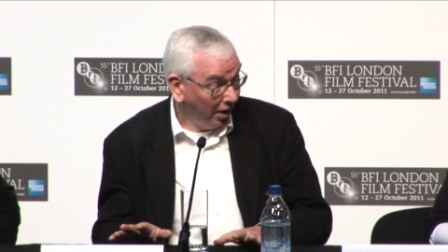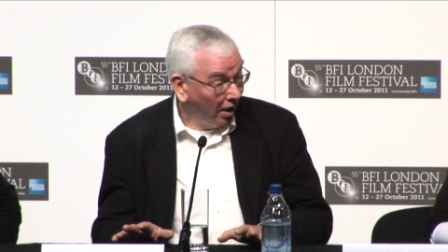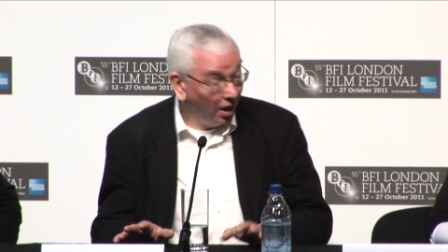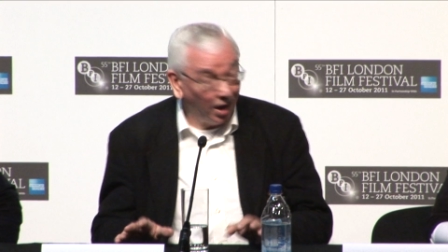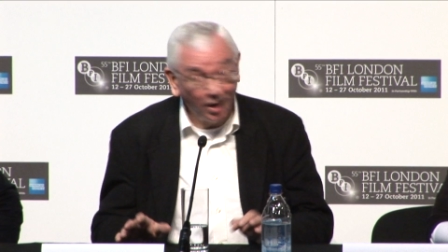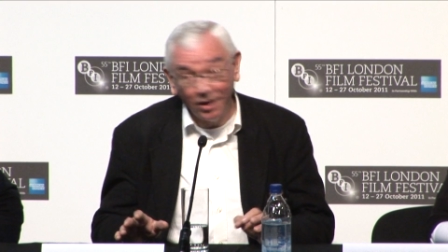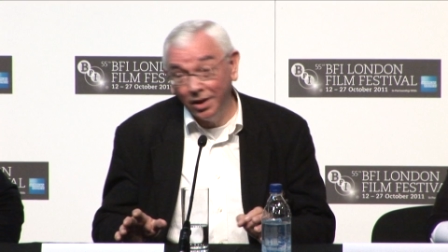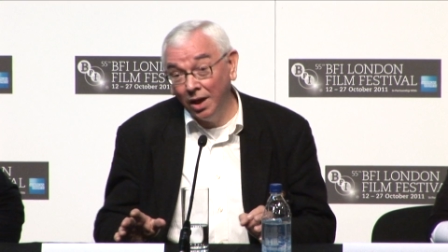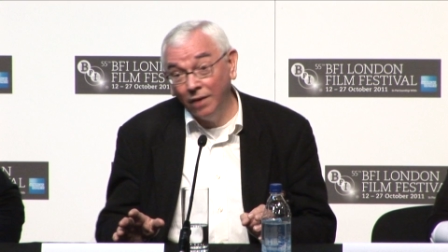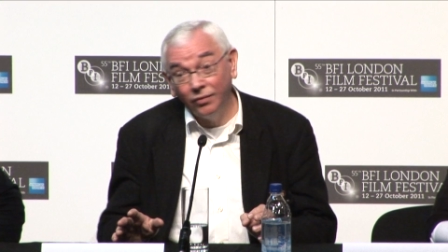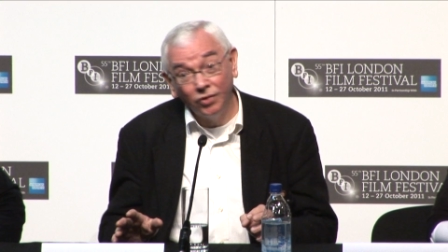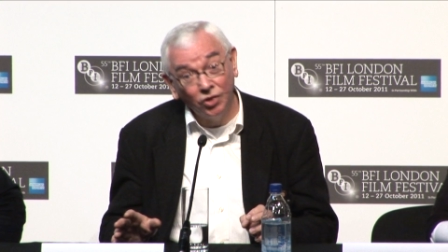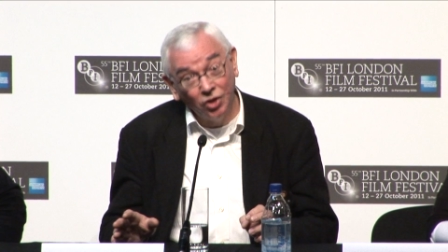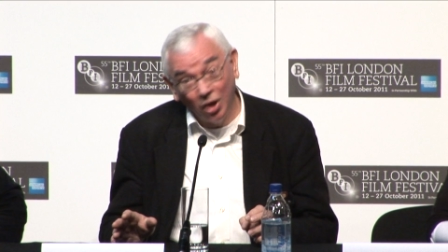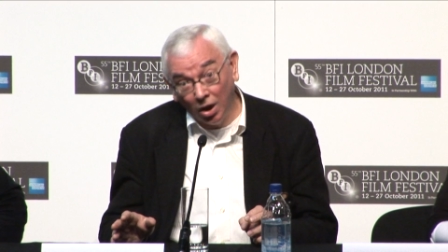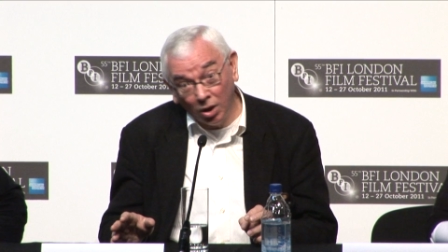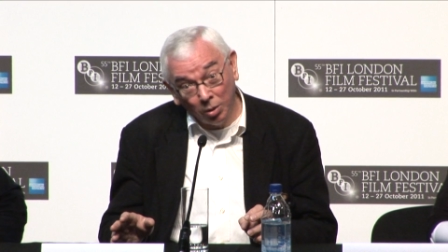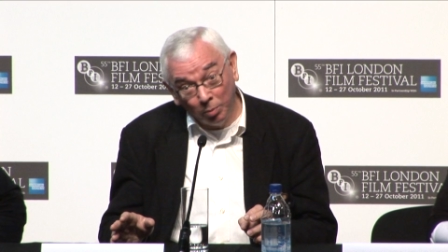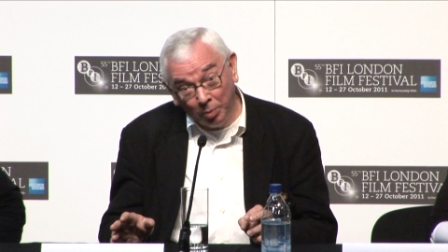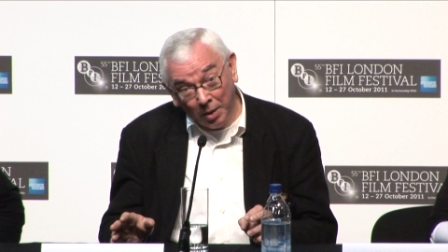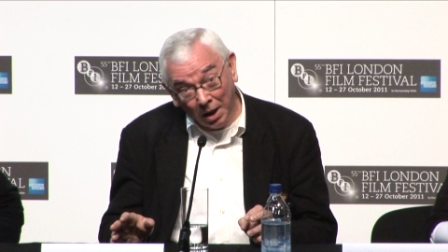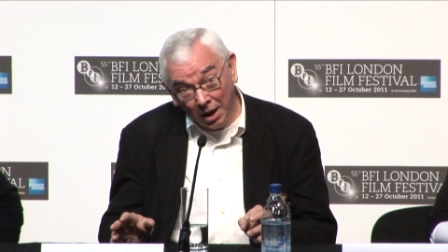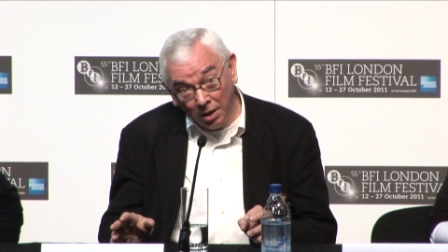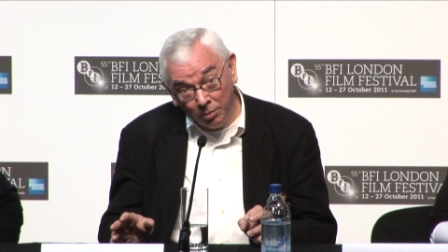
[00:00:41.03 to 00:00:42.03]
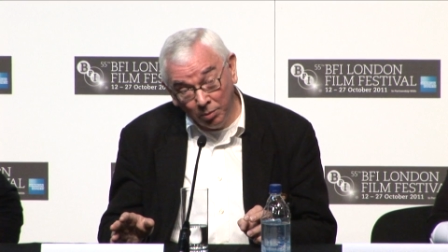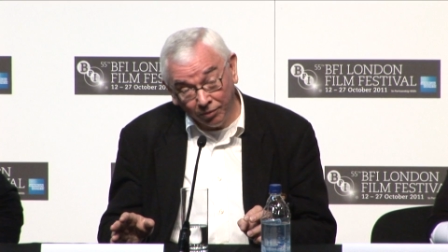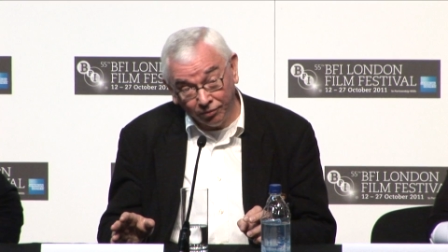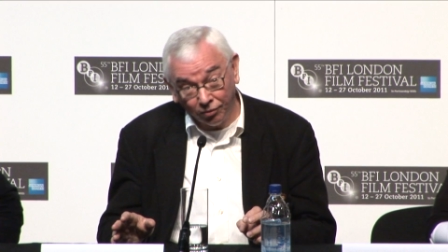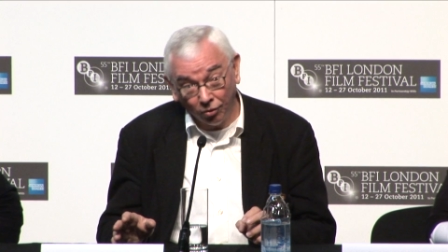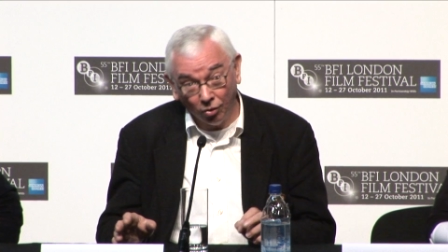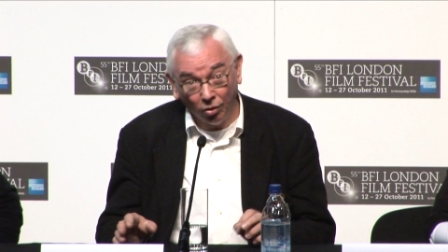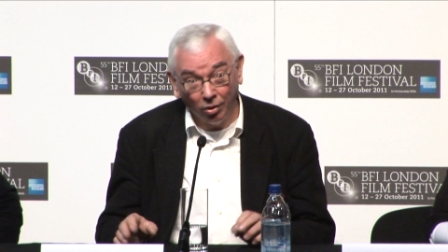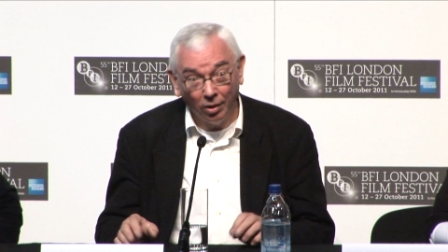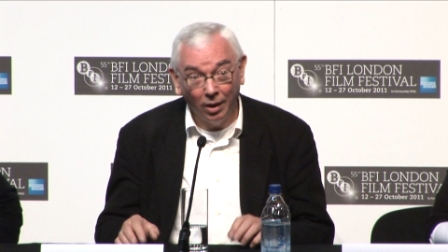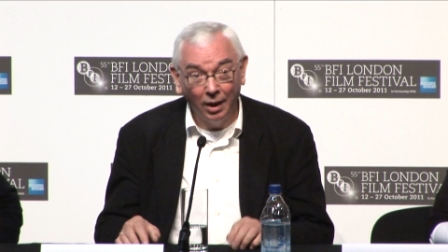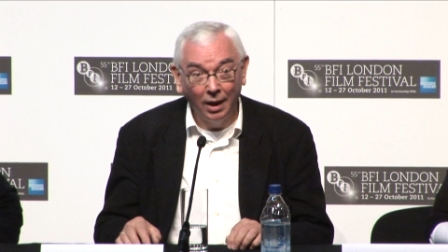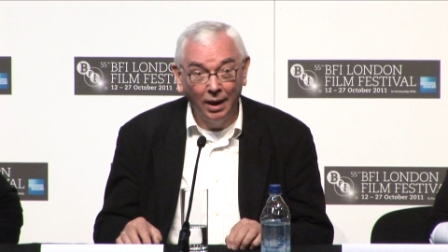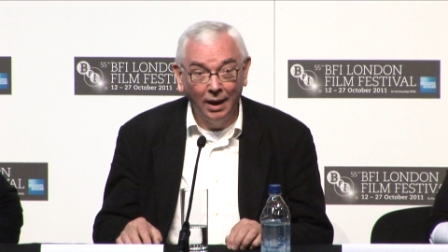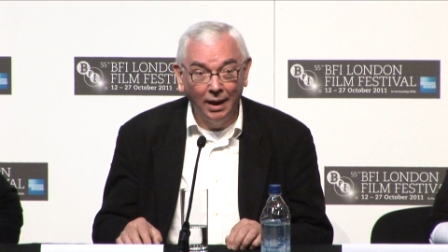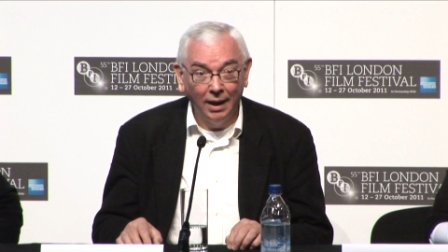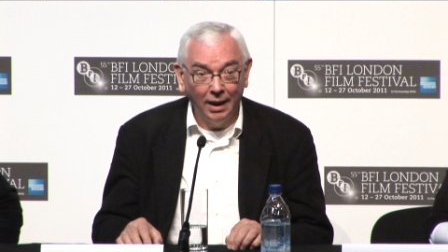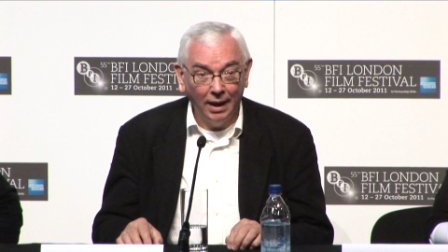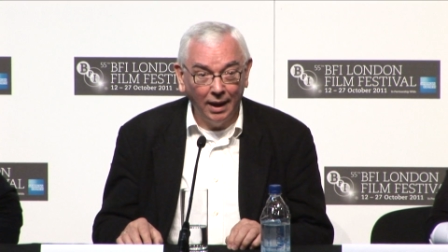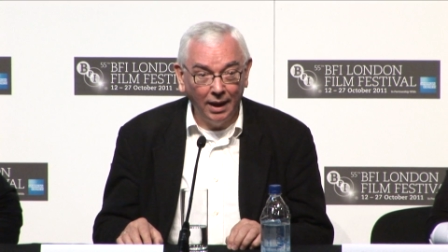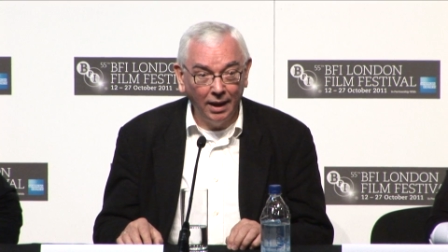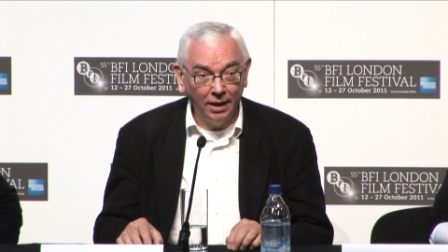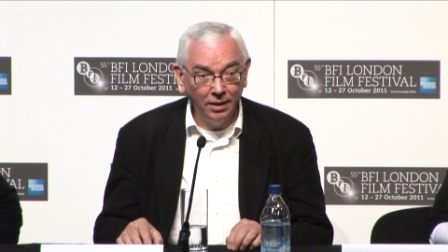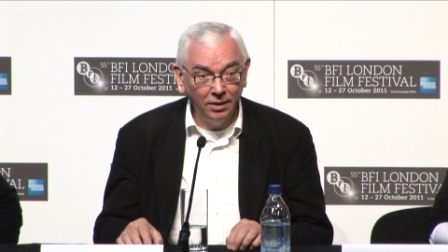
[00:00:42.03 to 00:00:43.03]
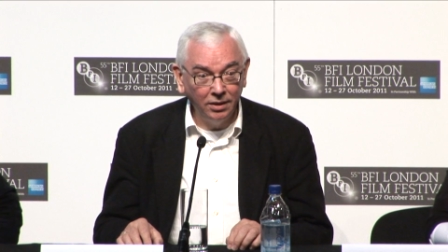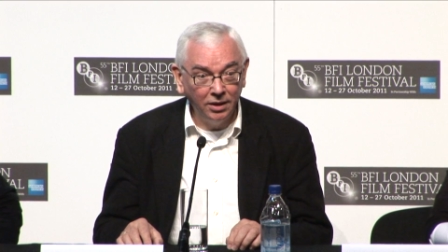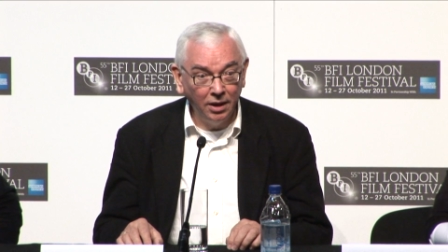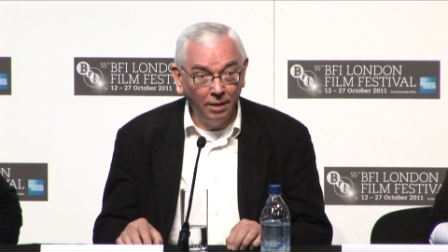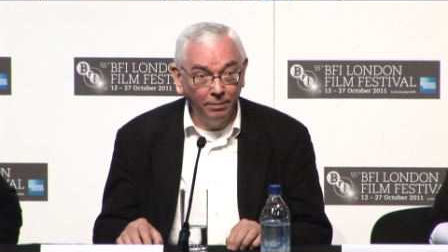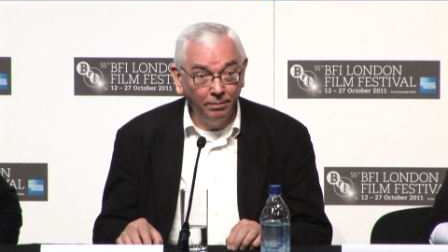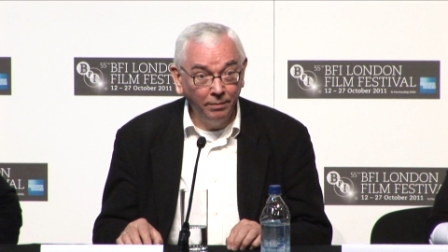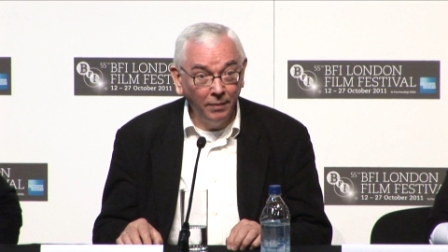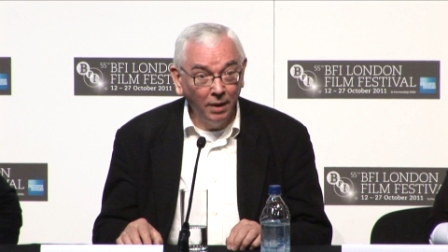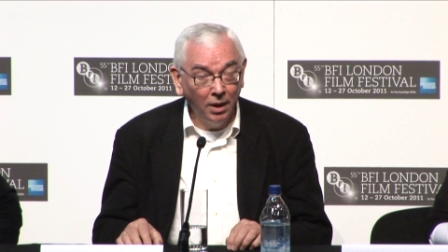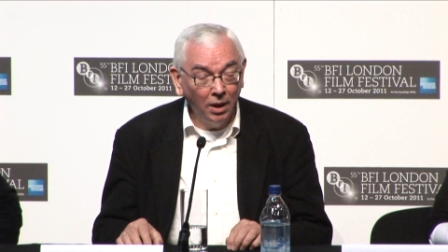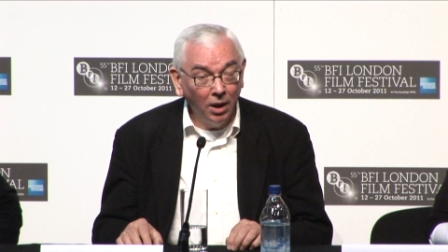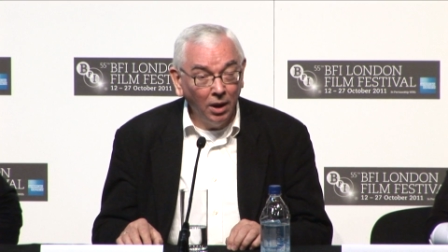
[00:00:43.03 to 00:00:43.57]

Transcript: I'd never done a play before. And